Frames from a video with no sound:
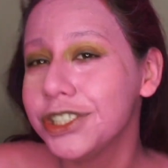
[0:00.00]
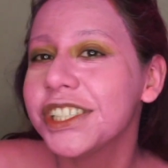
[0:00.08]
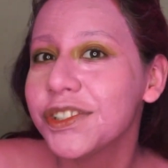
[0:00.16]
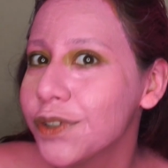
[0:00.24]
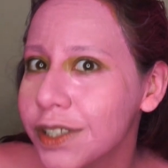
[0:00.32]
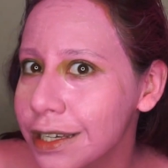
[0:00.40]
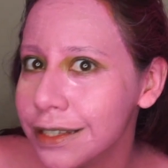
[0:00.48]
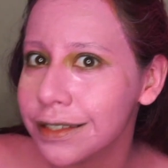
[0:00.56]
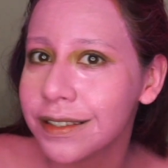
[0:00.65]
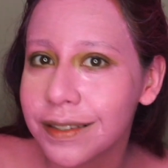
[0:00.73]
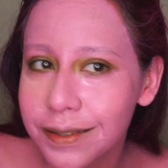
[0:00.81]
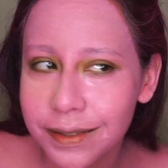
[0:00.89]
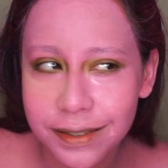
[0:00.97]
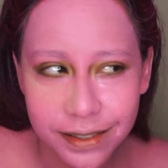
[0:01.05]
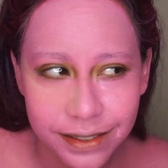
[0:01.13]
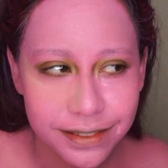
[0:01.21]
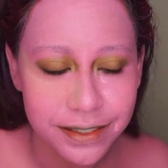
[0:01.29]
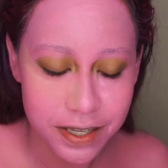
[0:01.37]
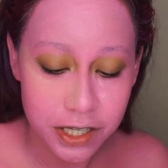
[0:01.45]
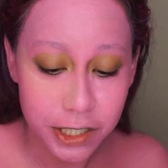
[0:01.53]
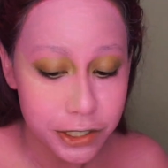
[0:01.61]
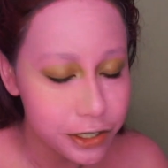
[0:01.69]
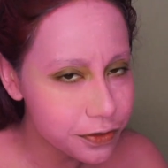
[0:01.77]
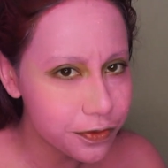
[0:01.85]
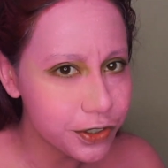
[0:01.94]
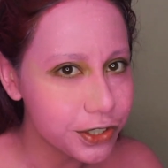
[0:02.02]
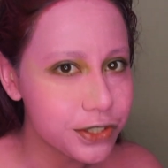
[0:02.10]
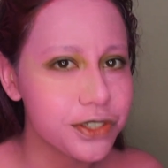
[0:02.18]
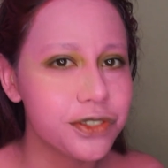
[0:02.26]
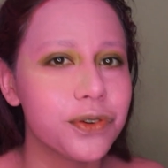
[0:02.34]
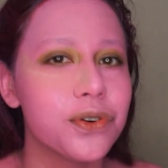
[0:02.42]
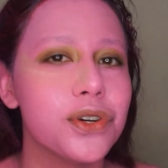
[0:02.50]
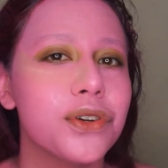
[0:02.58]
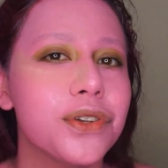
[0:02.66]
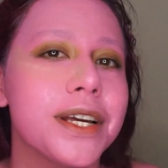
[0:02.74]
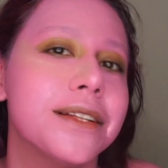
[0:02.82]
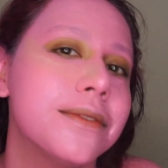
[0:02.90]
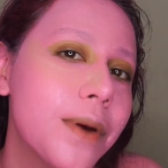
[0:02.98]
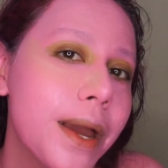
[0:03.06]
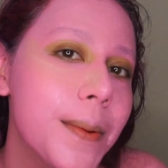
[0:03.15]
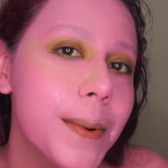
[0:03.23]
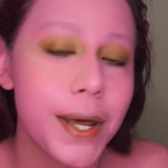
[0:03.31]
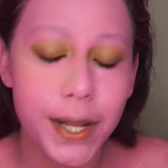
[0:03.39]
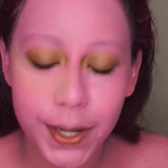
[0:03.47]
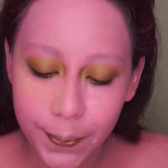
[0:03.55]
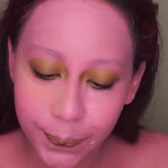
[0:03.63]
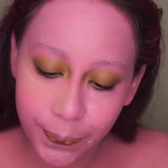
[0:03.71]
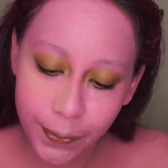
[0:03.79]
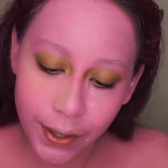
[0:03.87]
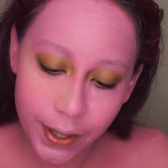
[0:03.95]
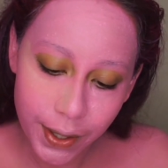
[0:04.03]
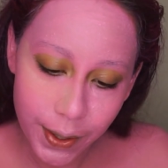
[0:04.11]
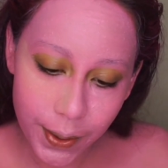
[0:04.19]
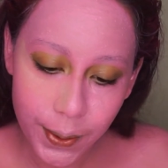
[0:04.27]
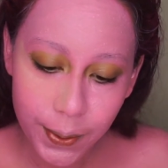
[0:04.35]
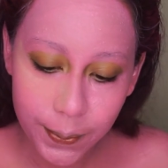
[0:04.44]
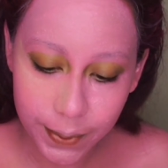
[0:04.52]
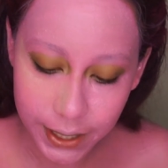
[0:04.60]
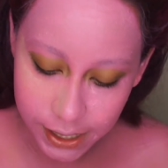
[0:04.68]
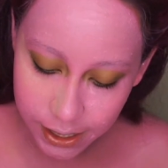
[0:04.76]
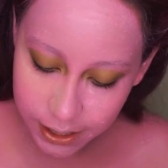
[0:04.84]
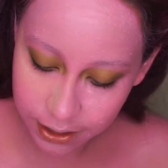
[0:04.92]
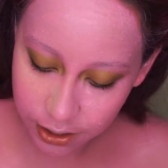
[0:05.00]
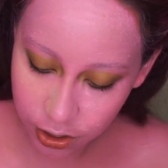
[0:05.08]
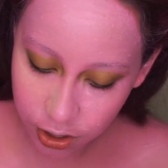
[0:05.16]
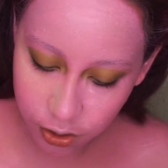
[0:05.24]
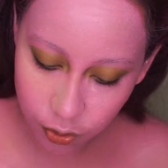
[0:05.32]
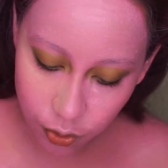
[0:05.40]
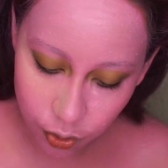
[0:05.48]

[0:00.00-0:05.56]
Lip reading: just for this tutorial. That's why I bought it. But it is